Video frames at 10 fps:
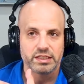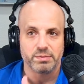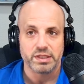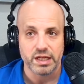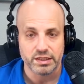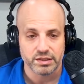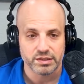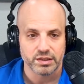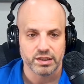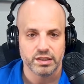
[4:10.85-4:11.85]
the
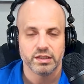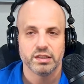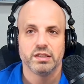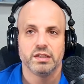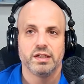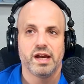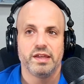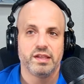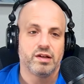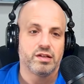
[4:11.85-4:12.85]
expectations are good,
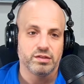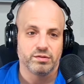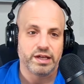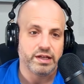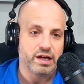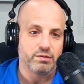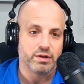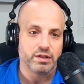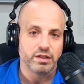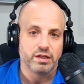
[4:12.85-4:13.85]
and then also right
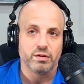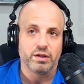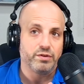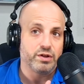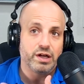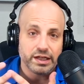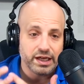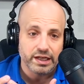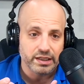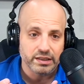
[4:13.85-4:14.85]
now, we're you know, if you're
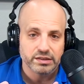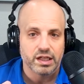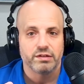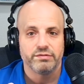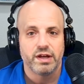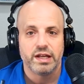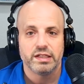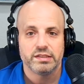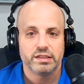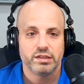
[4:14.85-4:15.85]
not getting seller
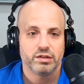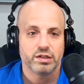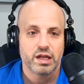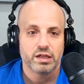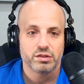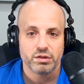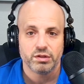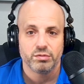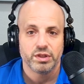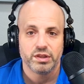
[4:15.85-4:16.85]
financing, you're kind of
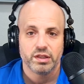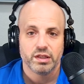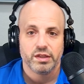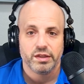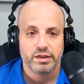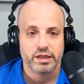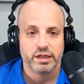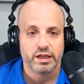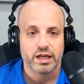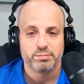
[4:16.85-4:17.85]
screwed with
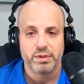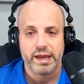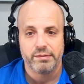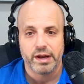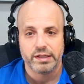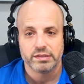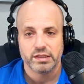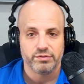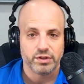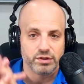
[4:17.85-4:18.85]
the SBA
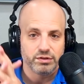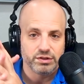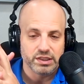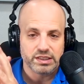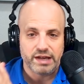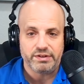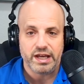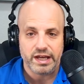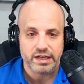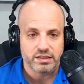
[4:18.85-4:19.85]
rates if you're using a
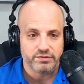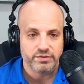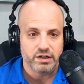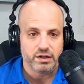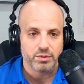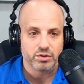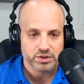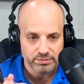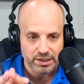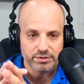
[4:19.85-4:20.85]
7A and it's a
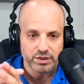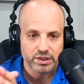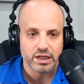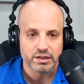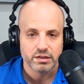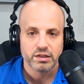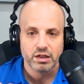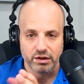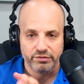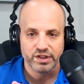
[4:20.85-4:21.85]
variable. Sometimes you can get
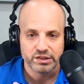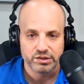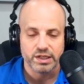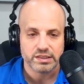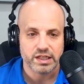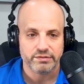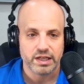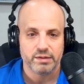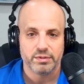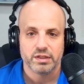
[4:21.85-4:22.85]
a, a fixed rate
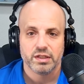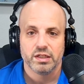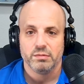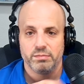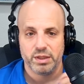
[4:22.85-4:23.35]
7A, but